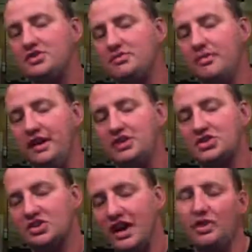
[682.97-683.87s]
of Managed
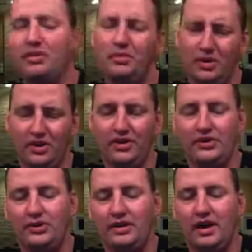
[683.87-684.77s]
Cloud, we were
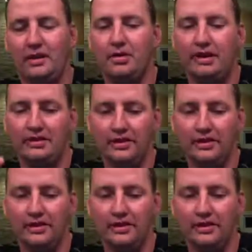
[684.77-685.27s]
also on the top right.